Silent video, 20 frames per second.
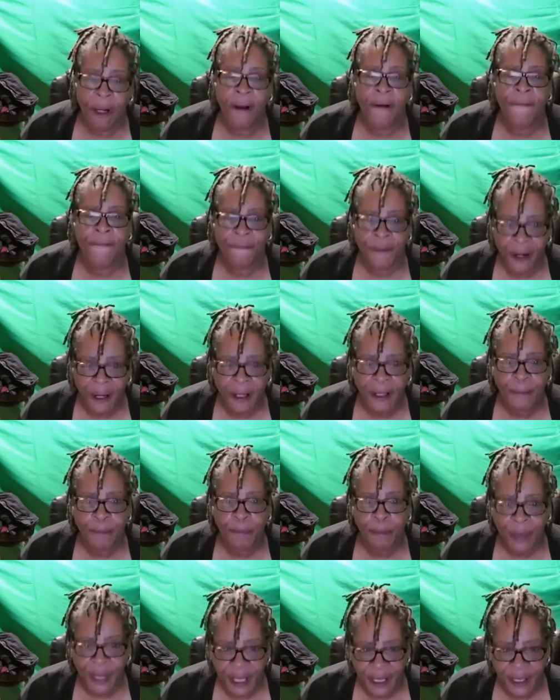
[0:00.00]
A
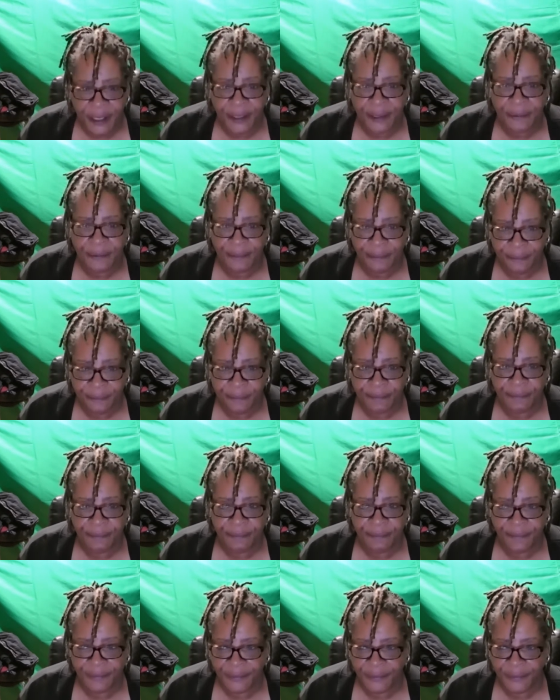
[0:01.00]
fucking bitch.
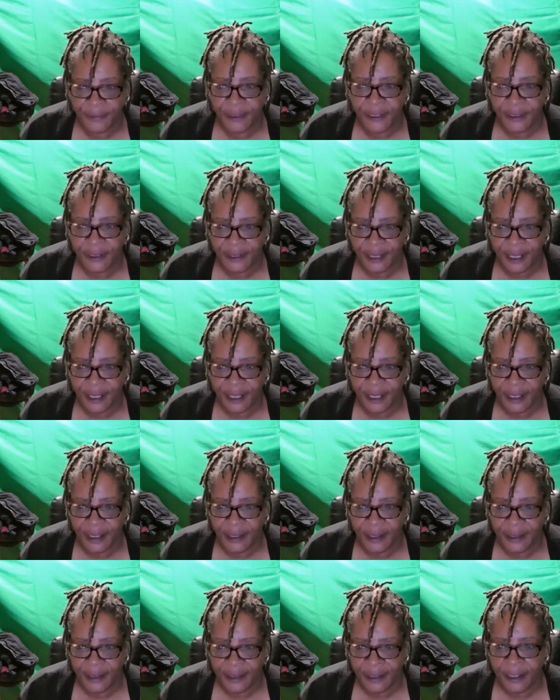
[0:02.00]
She said,
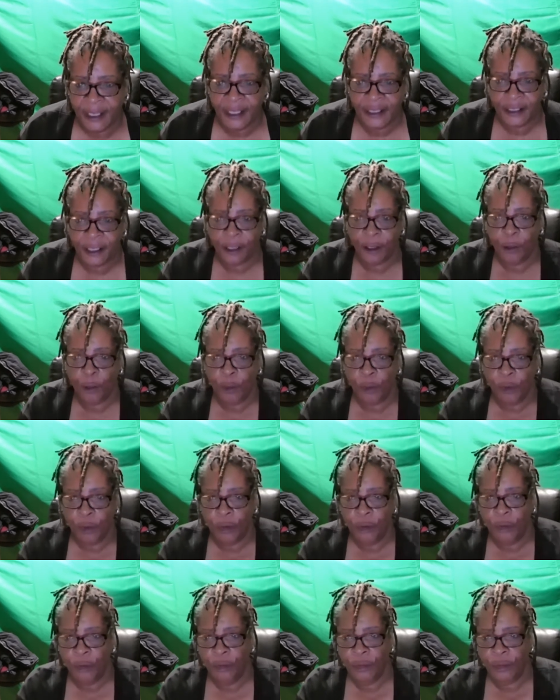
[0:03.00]
These are the
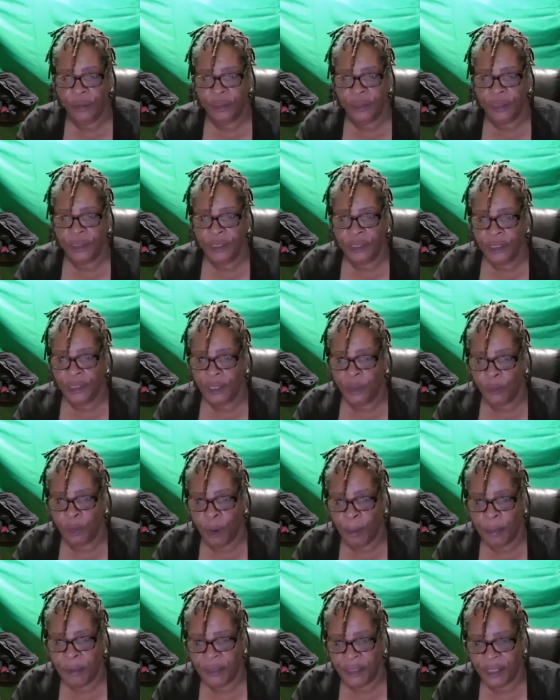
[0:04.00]
words
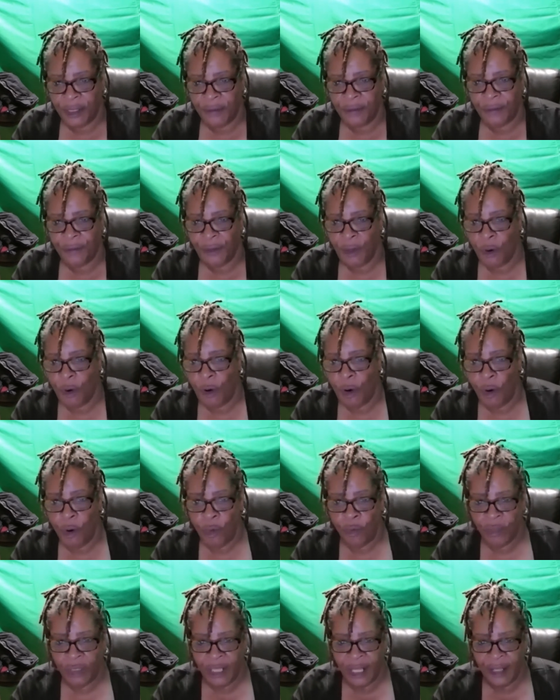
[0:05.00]
Representative
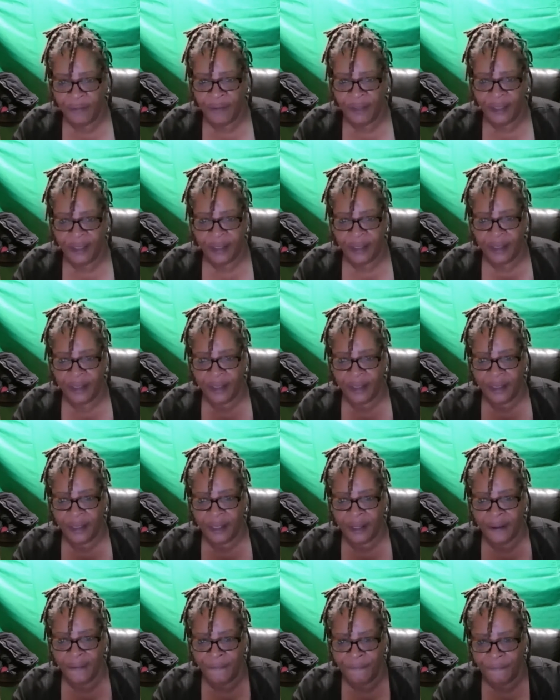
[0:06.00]
Yoho Levy
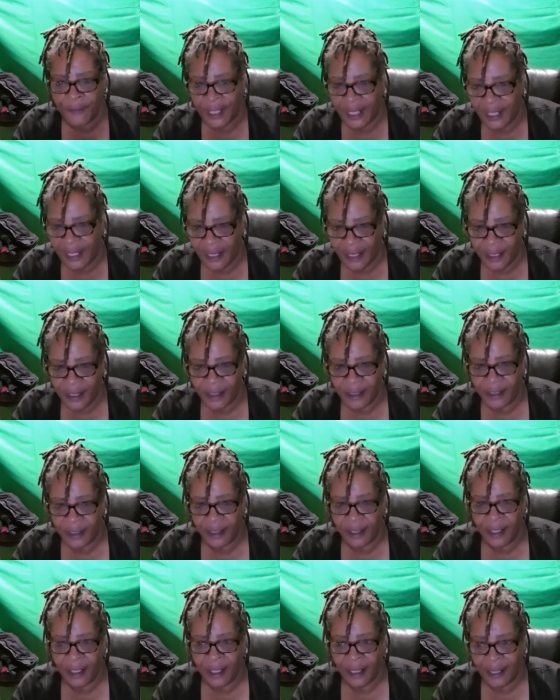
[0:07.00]

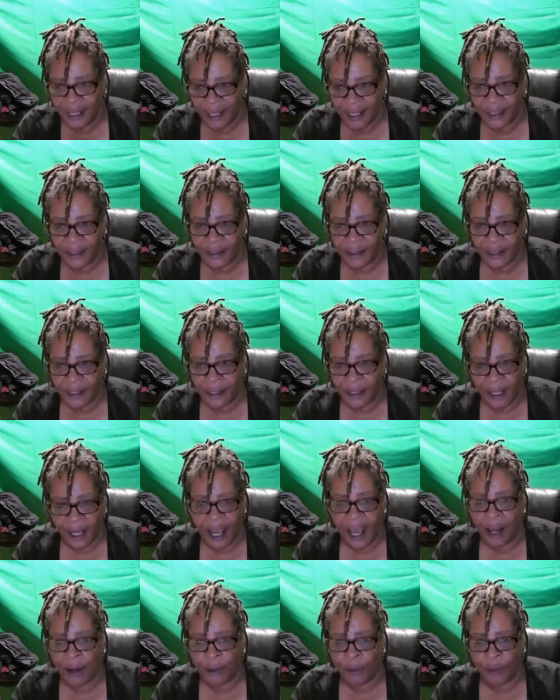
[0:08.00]
convenience against a
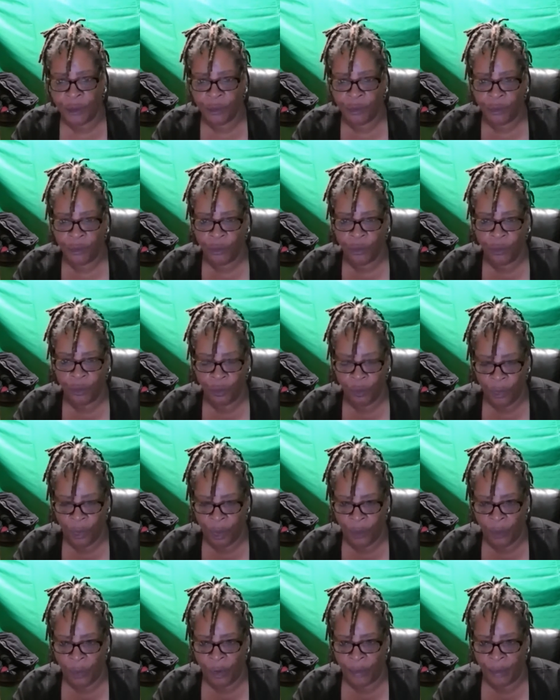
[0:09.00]
Congress
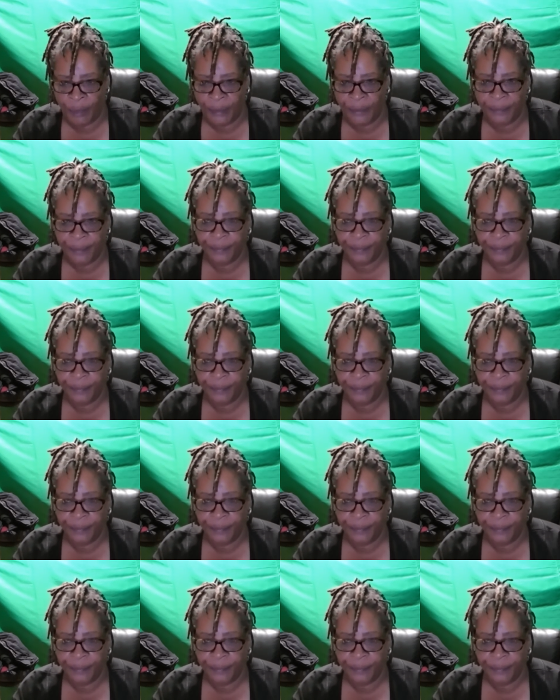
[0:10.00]
women."